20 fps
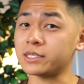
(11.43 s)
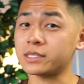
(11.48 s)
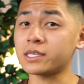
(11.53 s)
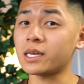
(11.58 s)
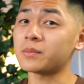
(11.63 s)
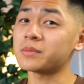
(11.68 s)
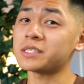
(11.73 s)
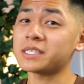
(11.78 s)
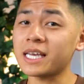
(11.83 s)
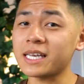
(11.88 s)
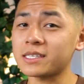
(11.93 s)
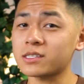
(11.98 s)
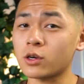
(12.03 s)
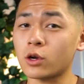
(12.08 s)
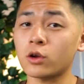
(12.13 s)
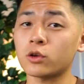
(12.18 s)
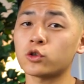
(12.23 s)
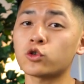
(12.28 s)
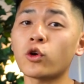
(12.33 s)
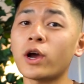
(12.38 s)
some states
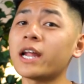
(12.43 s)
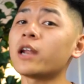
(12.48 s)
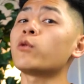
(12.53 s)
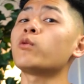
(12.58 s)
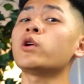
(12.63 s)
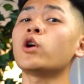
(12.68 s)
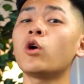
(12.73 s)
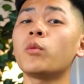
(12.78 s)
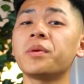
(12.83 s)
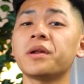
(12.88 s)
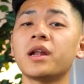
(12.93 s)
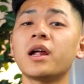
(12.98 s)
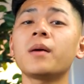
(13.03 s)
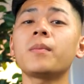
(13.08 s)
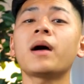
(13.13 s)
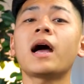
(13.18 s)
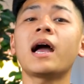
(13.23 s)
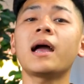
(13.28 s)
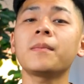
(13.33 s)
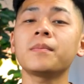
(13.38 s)
are trying to reopen up.